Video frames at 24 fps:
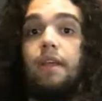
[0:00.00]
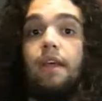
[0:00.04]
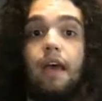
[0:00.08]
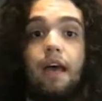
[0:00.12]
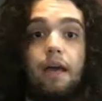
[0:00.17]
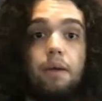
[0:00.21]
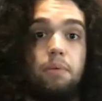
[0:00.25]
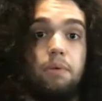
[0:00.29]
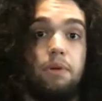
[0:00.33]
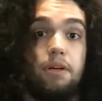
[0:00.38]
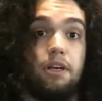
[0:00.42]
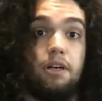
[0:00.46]

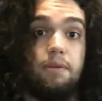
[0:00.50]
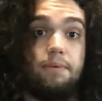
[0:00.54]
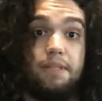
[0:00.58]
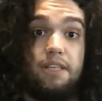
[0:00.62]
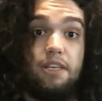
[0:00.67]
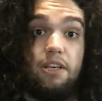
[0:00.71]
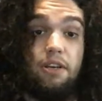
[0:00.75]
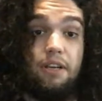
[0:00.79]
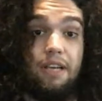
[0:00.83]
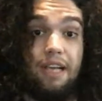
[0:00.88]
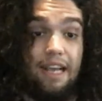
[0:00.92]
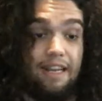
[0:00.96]
And we're going to be
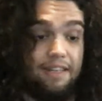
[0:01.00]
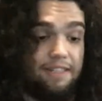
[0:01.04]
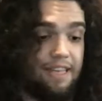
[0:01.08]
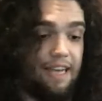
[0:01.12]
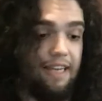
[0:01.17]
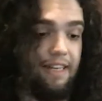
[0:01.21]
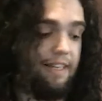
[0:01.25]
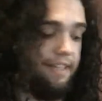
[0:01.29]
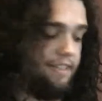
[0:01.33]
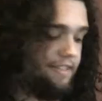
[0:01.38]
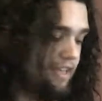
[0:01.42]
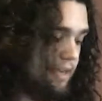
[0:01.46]
doing
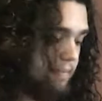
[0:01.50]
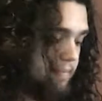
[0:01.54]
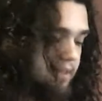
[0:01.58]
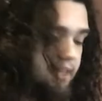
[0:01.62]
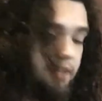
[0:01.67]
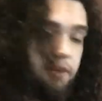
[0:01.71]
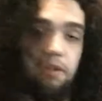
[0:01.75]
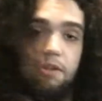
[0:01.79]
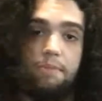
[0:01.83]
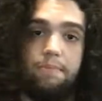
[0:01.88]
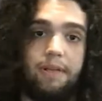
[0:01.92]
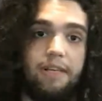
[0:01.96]
exactly the same
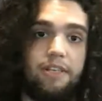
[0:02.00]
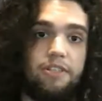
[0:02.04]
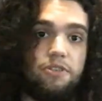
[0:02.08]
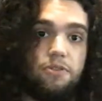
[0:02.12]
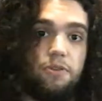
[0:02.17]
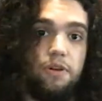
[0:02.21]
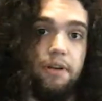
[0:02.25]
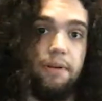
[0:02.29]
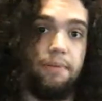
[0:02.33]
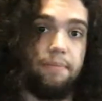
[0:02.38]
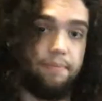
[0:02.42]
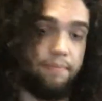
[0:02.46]
thing on the B
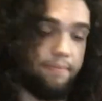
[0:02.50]
string.